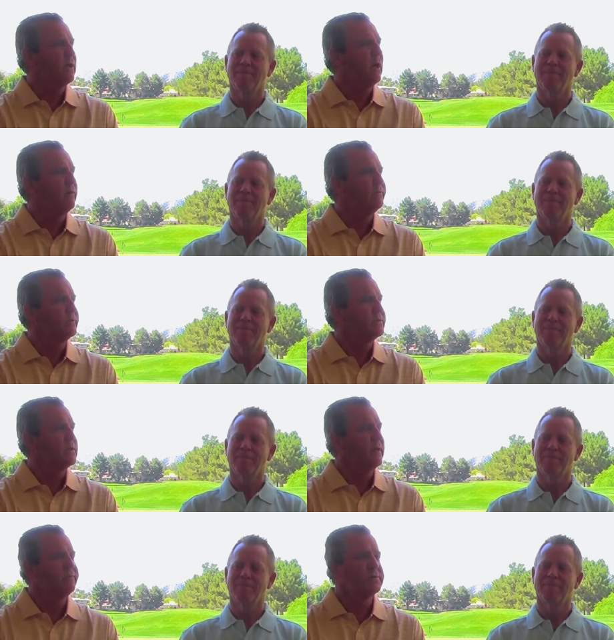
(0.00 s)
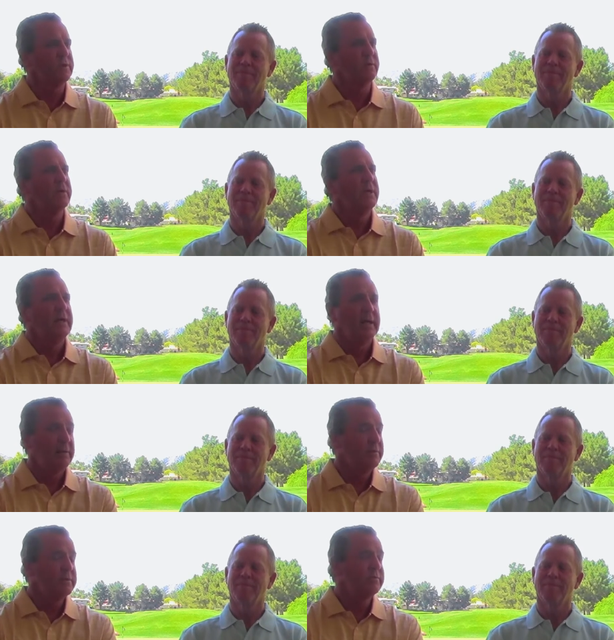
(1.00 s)
Speaker 1: to golf and stuff. So
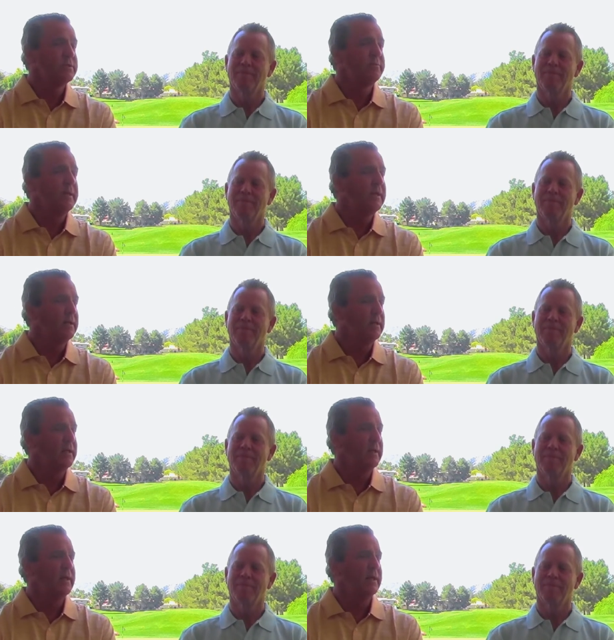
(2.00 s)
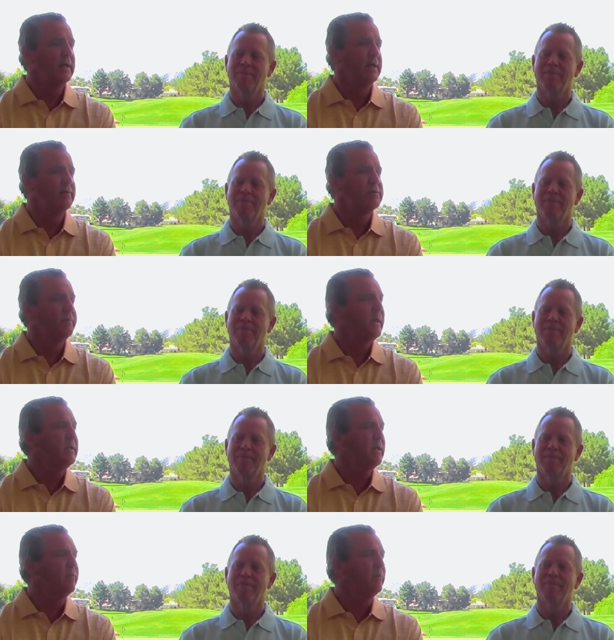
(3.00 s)
it was it was a big it was a
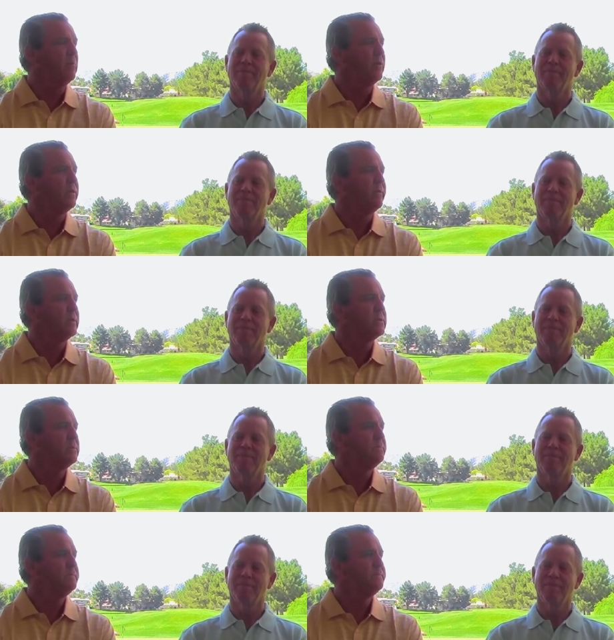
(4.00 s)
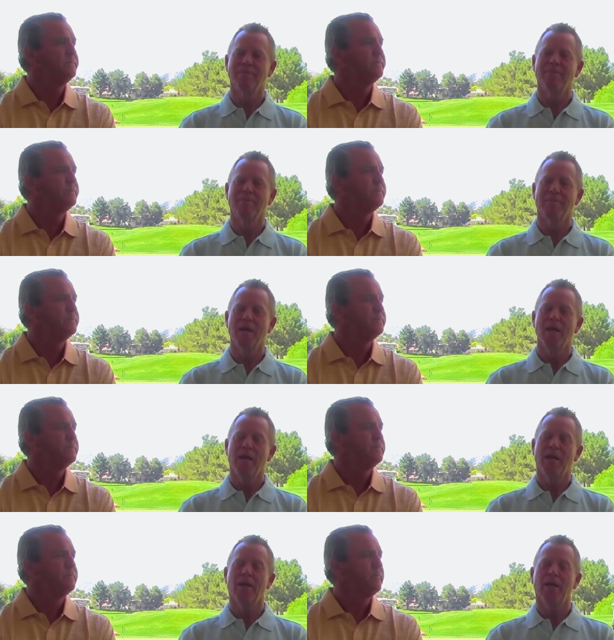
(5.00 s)
big deal for both of us.
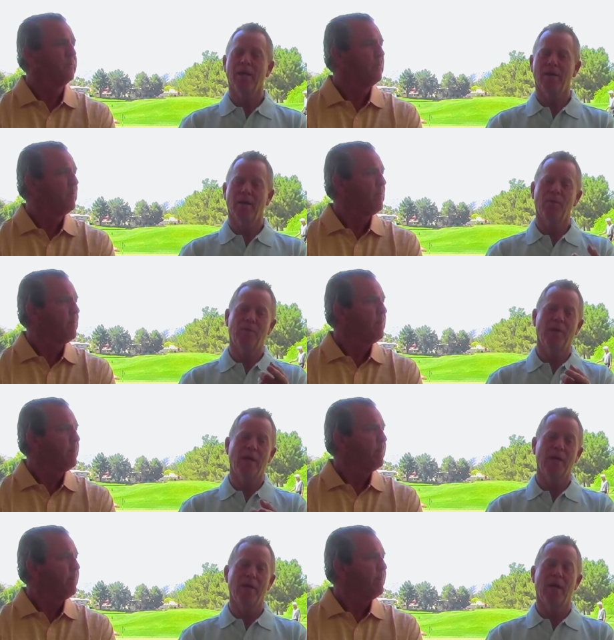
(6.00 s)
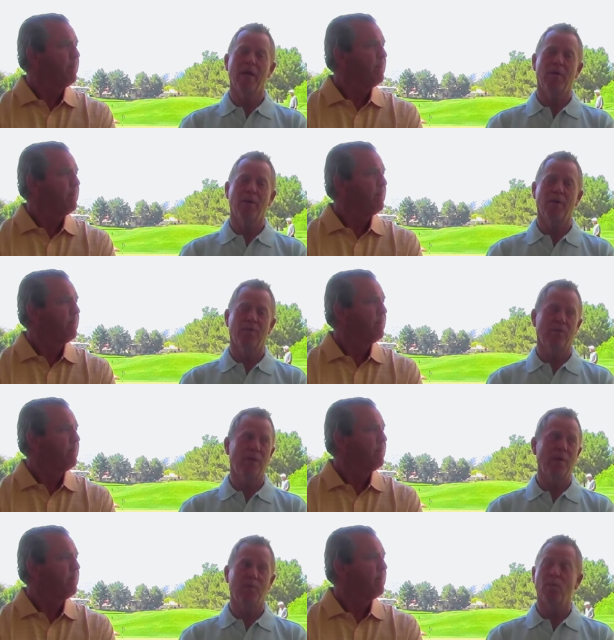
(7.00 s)
Speaker 2: Yeah, and, and I would say Eddie, Eddie Grant's
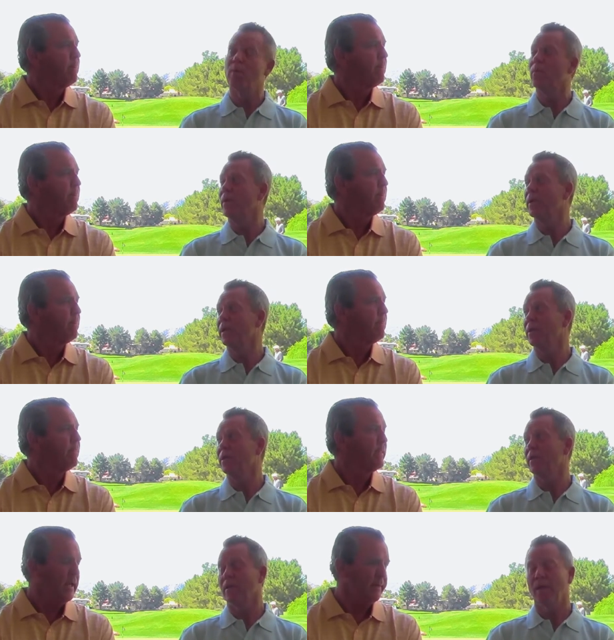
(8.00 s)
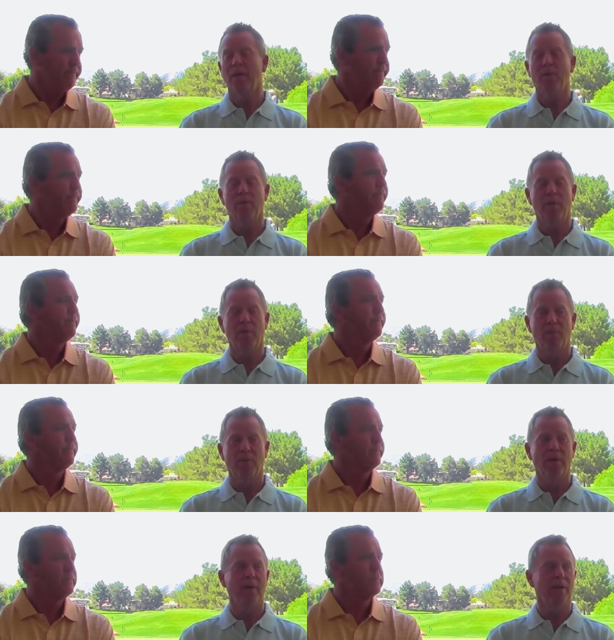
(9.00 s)
tapes were really good. Yeah, they were they were
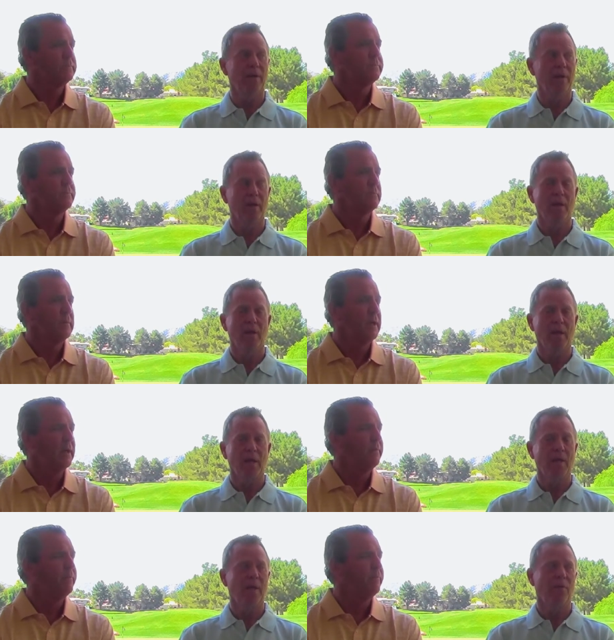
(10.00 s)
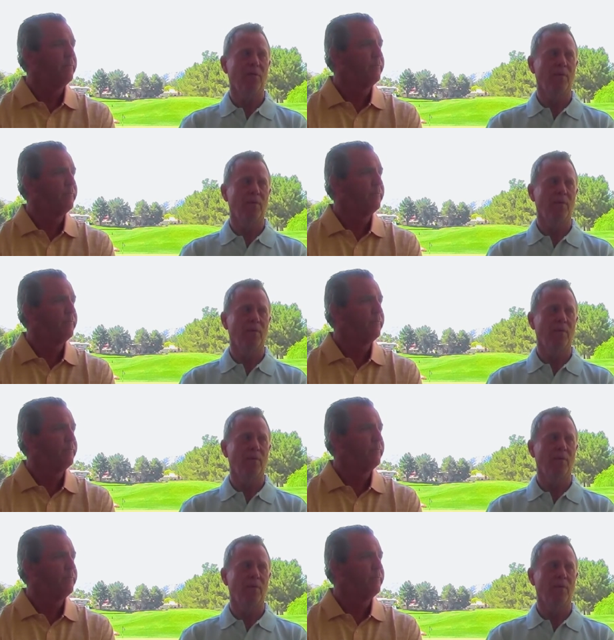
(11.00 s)
very good. He did a